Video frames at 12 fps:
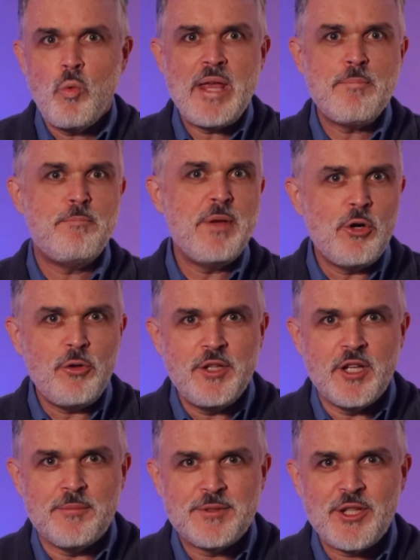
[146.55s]
we build
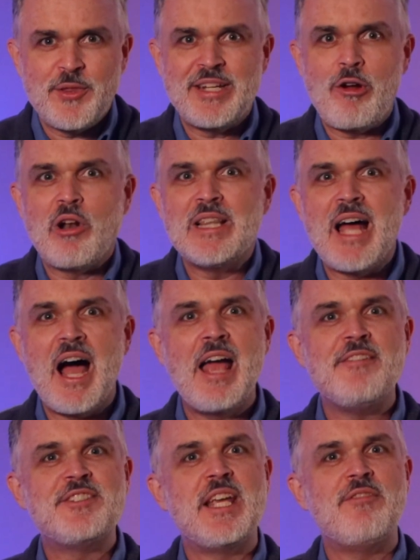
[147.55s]
them so that our
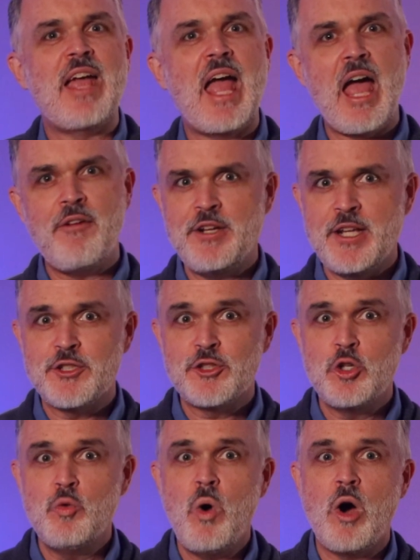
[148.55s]
lives give evidence
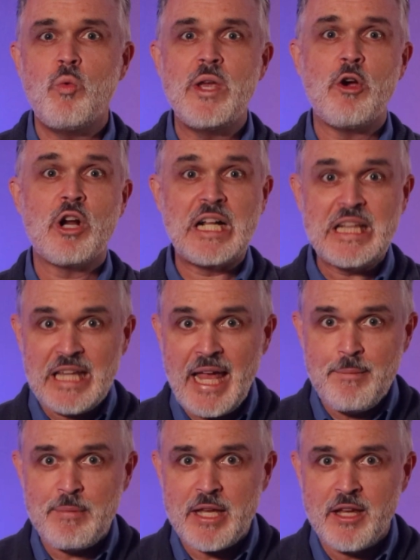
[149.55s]
to what we are
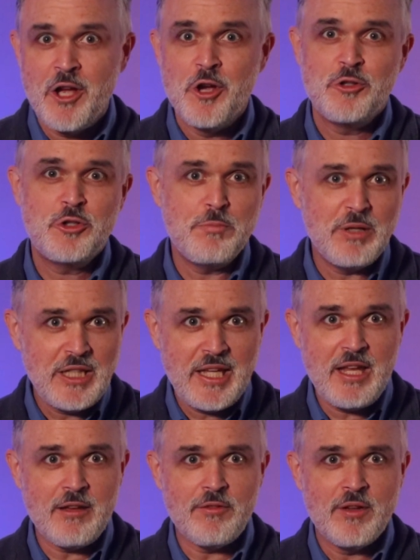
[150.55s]
claiming to
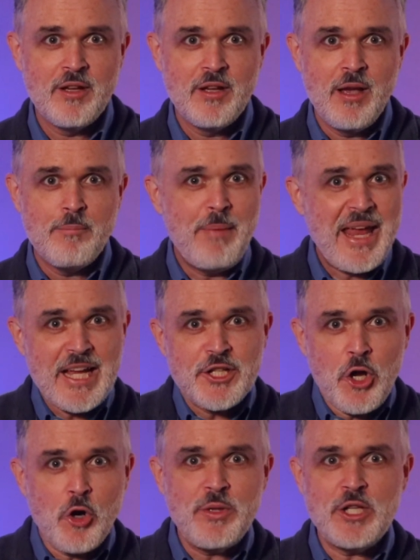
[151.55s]
believe. Make it
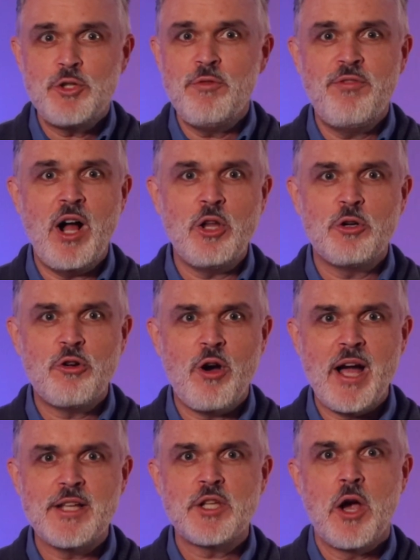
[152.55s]
known that you follow
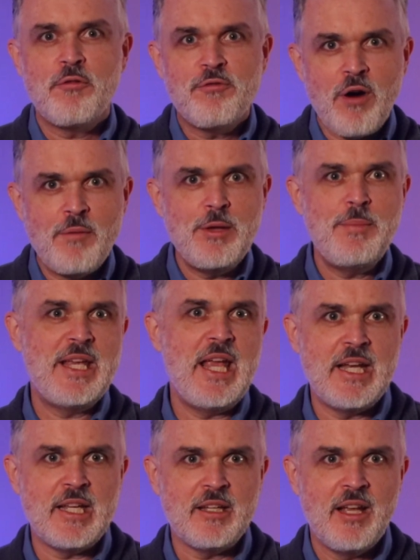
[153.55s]
Christ from the
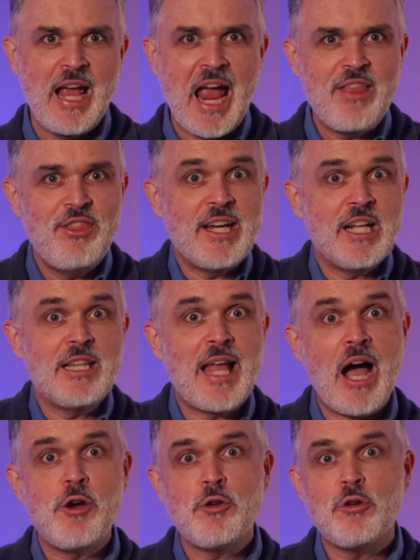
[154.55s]
beginning, and then
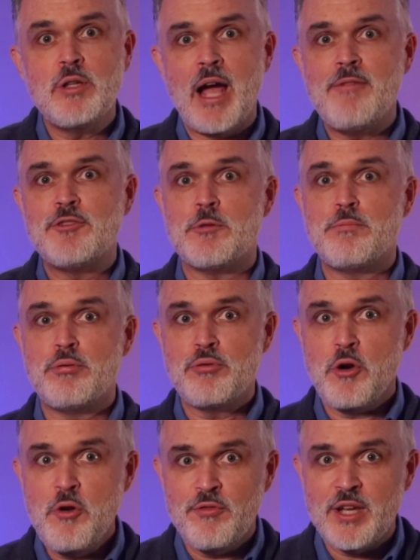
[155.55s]
allow your life to
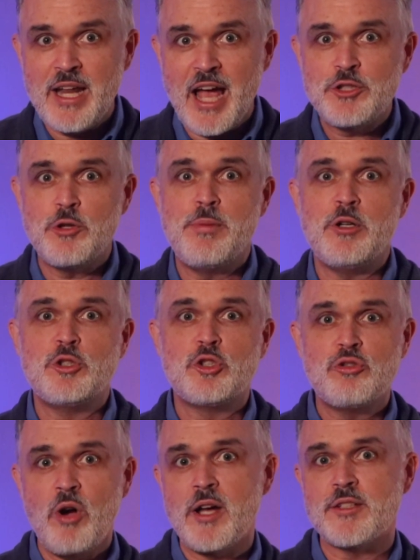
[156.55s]
prove it as you build
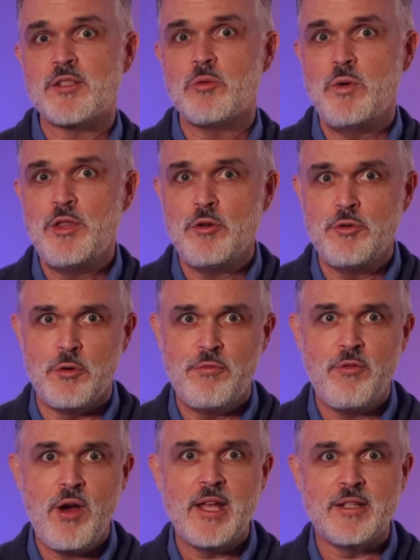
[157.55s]
trust with your new
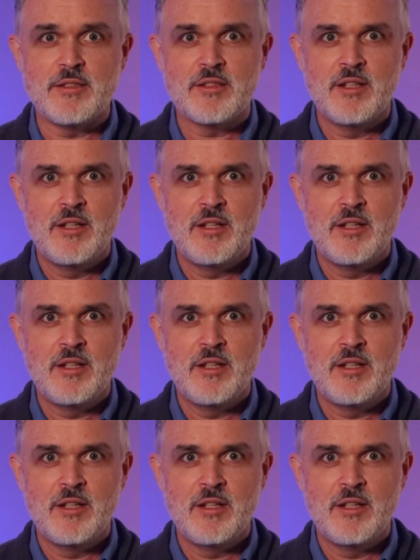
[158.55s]
friends.